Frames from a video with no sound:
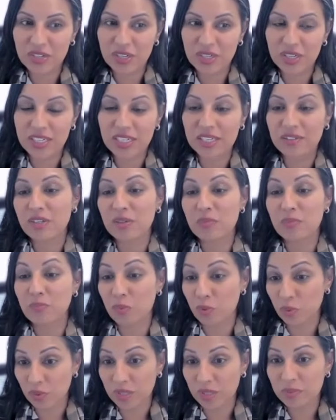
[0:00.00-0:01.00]
They're even
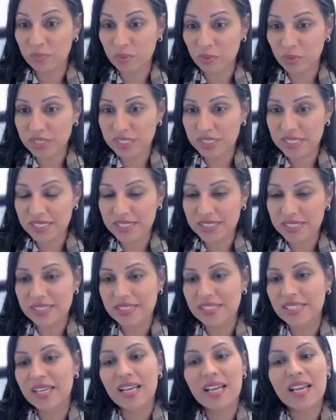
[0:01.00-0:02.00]
more
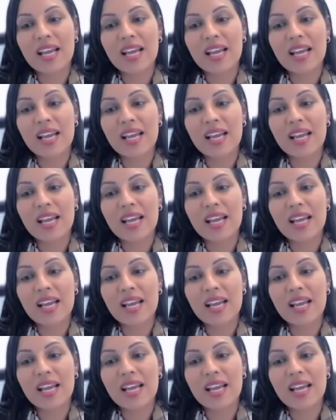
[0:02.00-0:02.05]
important,